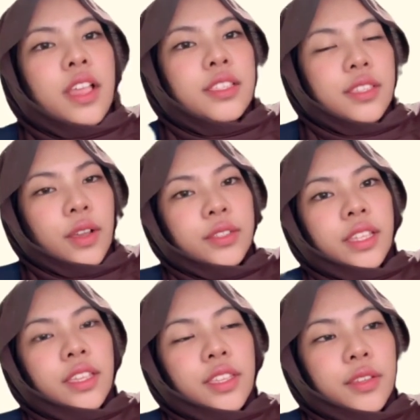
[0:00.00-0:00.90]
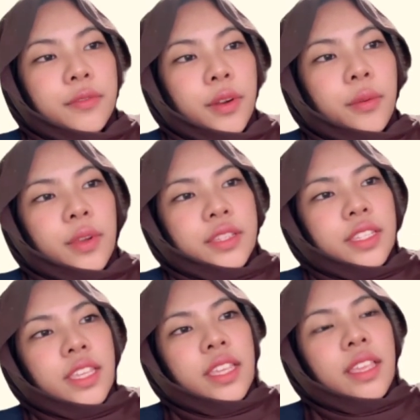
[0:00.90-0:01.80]
So thank you for
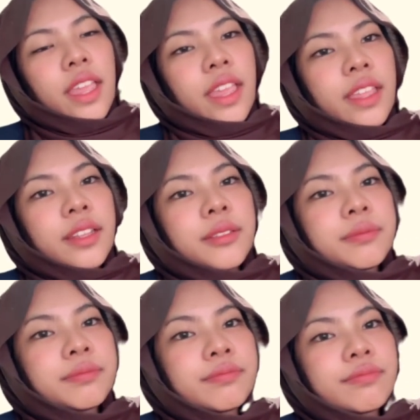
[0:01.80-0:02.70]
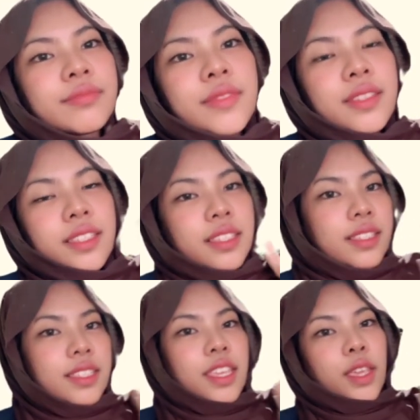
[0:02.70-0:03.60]
watching and
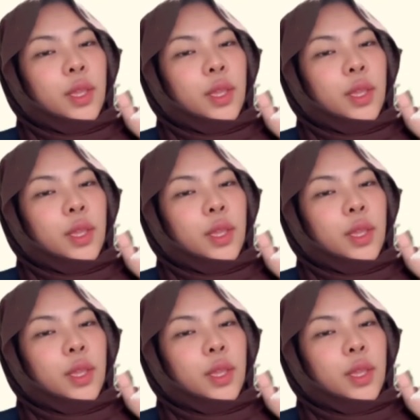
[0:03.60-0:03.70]
see